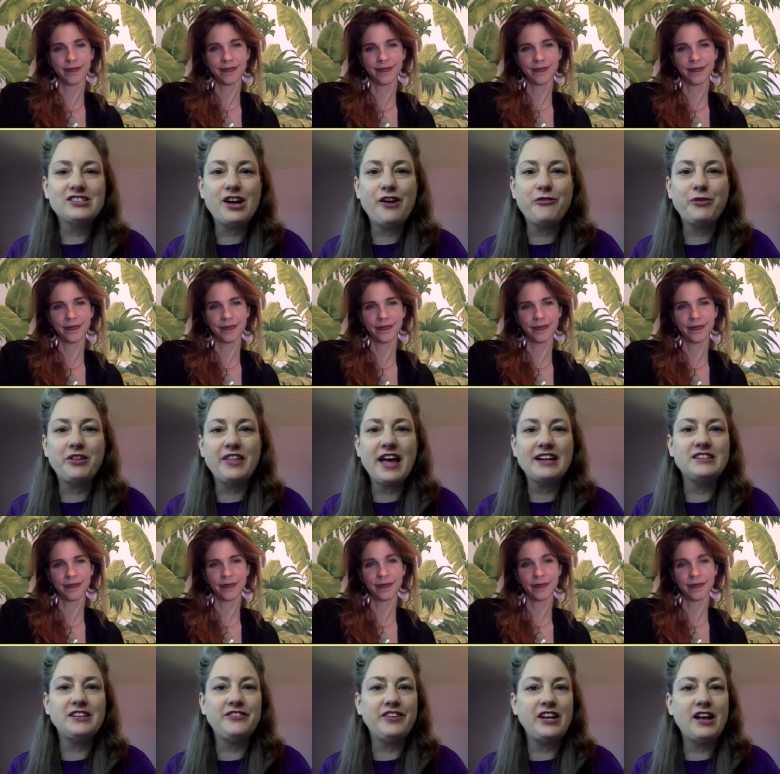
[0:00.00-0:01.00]
Speaker 1: off with
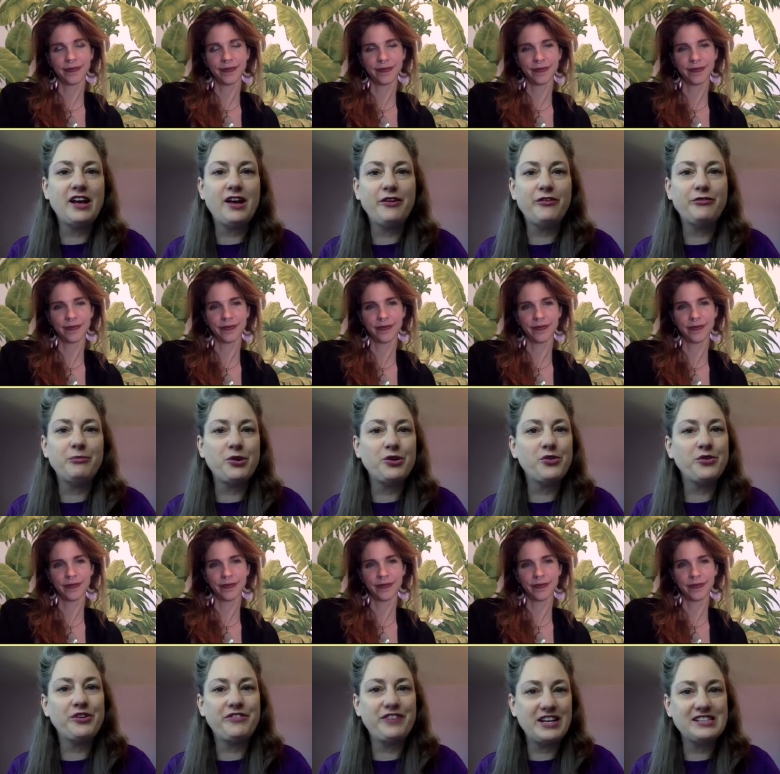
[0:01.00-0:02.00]
activity of Mercury,
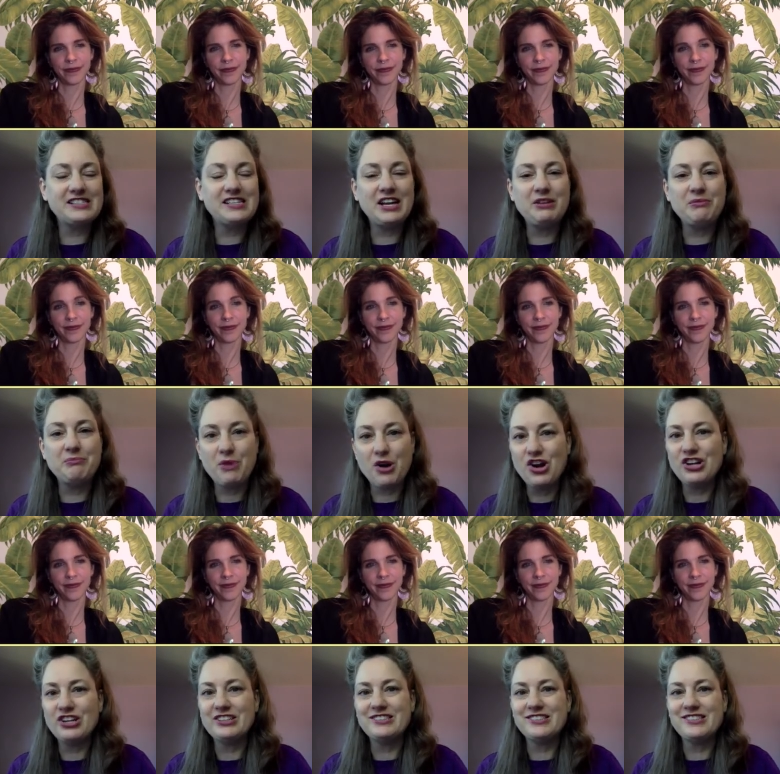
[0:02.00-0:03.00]
Venus, and
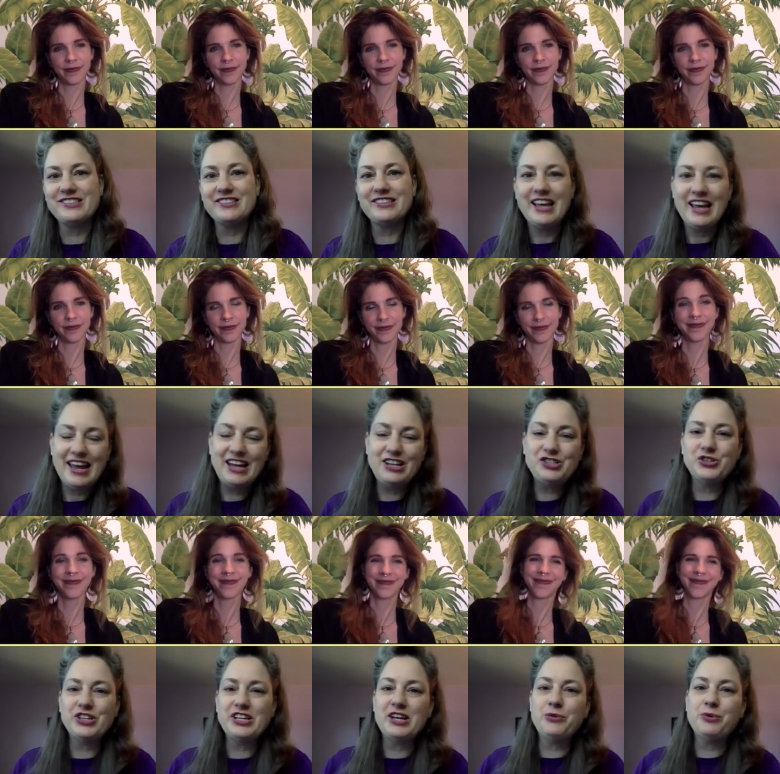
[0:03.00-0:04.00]
Mars. Hey,
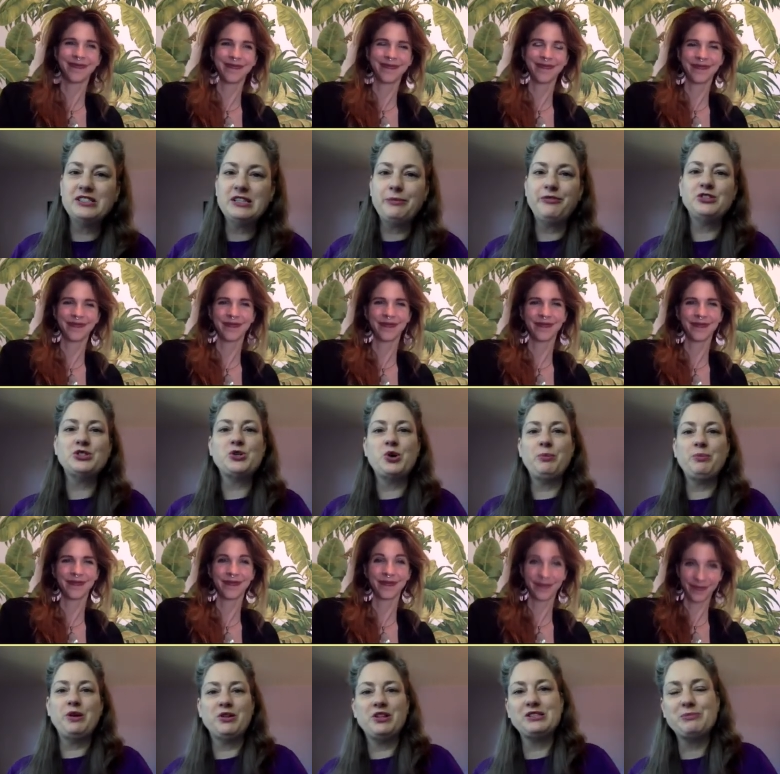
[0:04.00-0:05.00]
Julia, what's up for
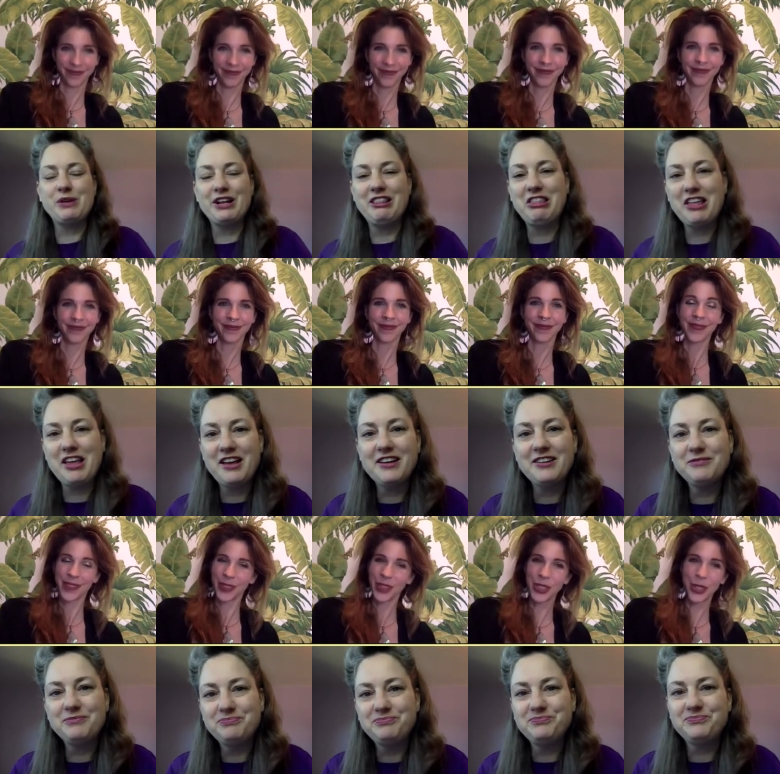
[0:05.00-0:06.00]
Scorpio this month?
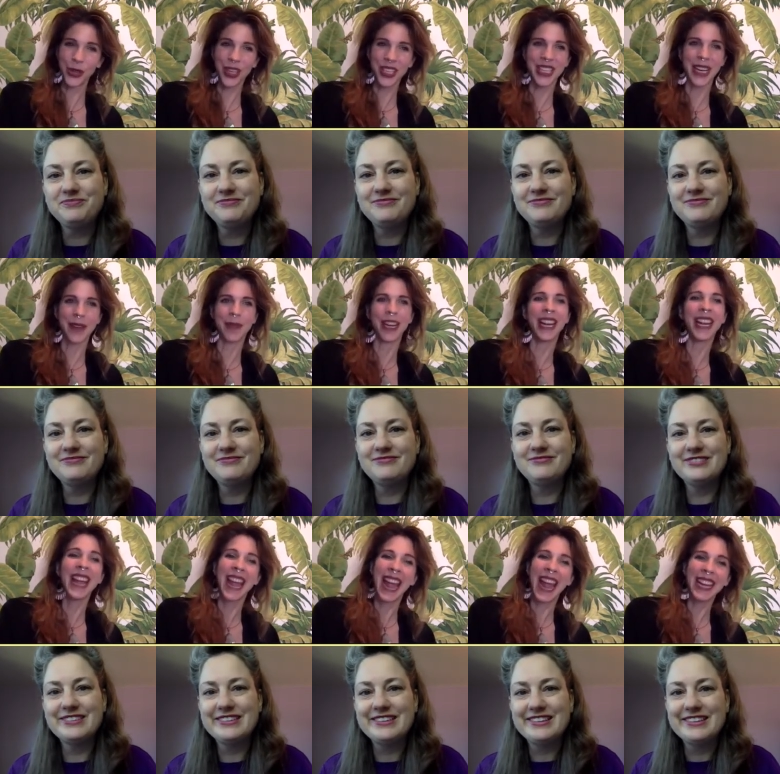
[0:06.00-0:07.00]
Speaker 2: Well, sure,
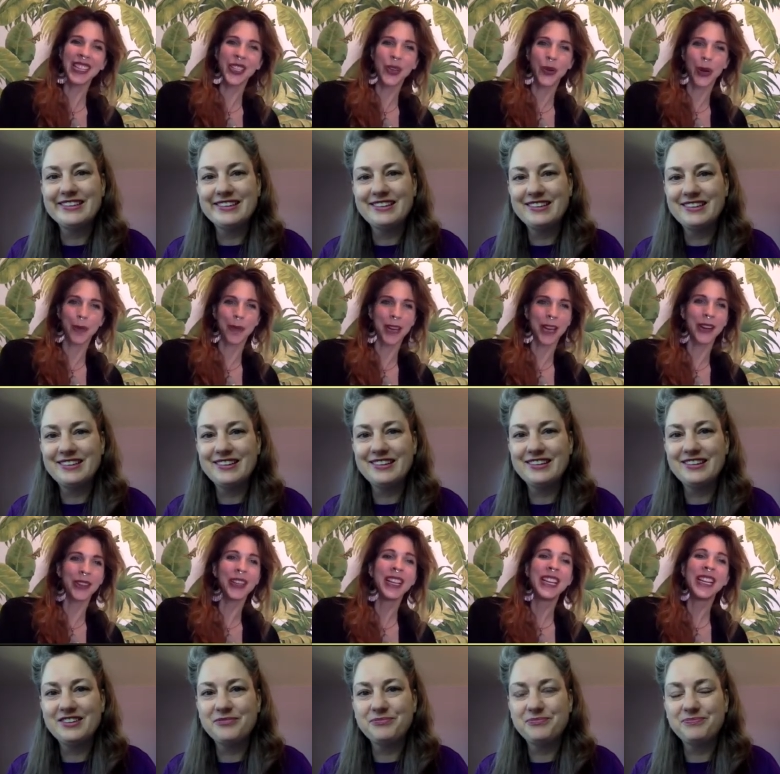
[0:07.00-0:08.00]
Jamie. Hey,
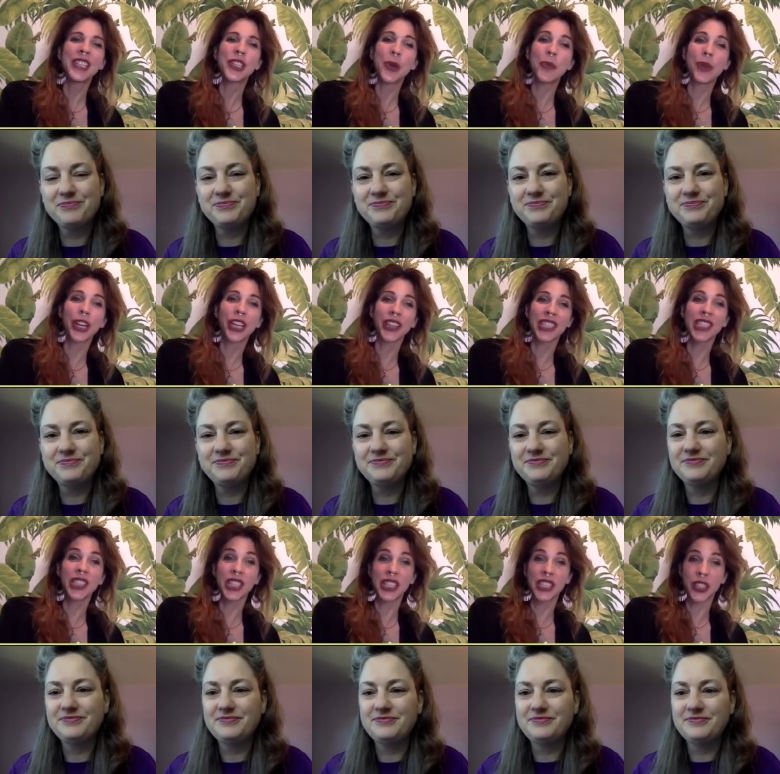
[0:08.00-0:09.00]
Scorpio. So Mercury
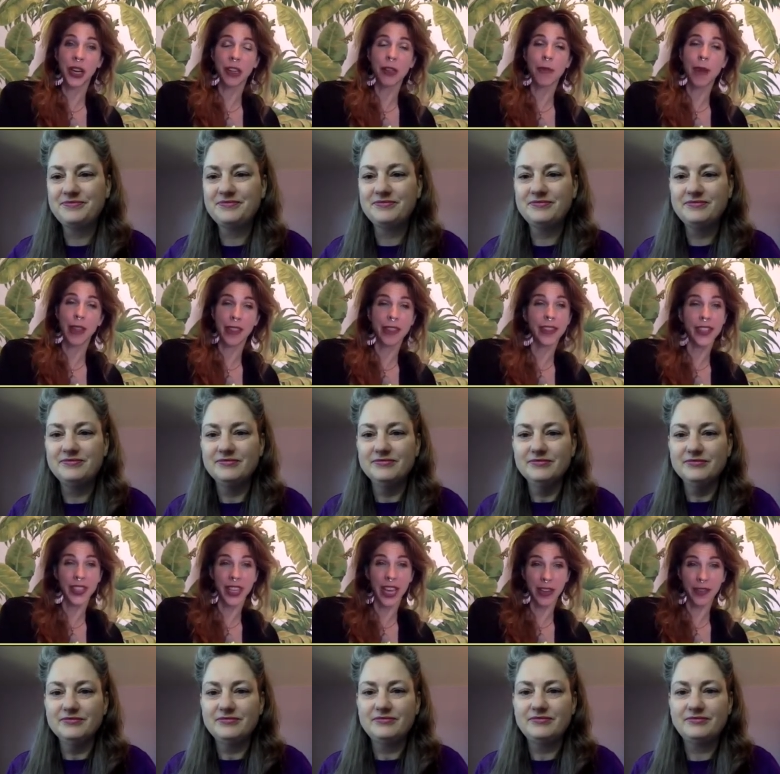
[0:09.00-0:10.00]
is going to start the month in the
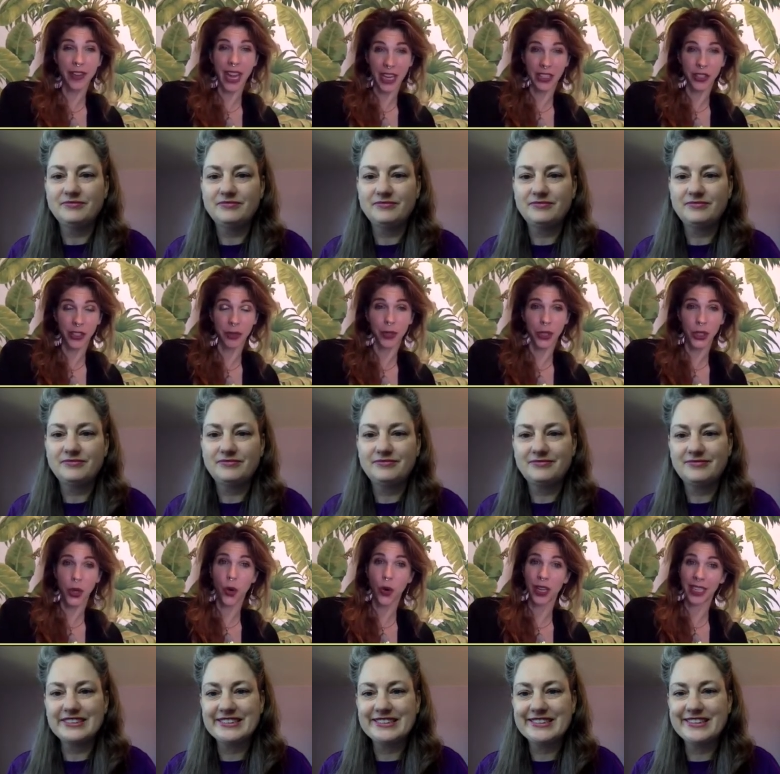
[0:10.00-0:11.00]
sign of Cancer, which
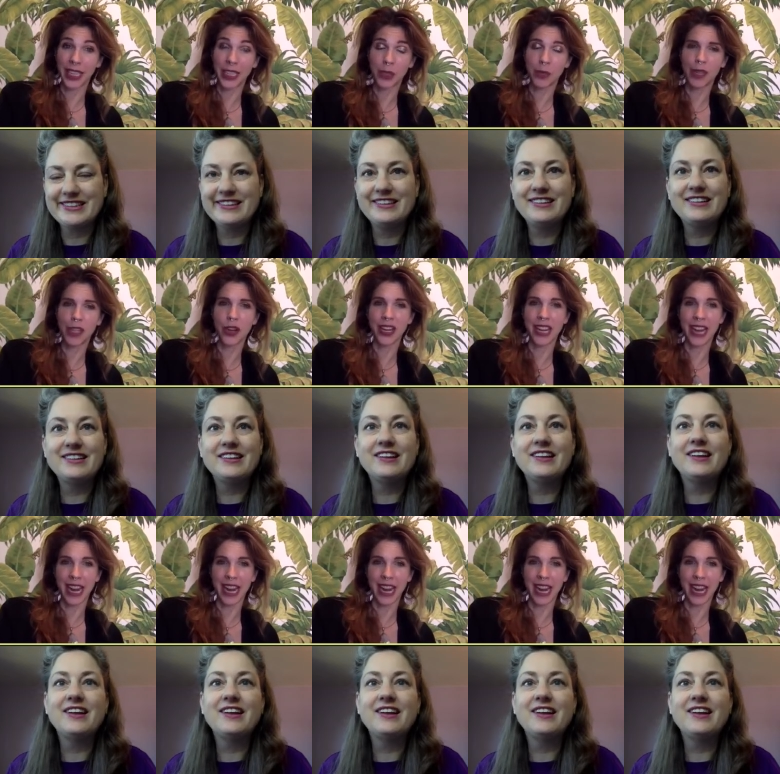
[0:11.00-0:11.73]
correlates with your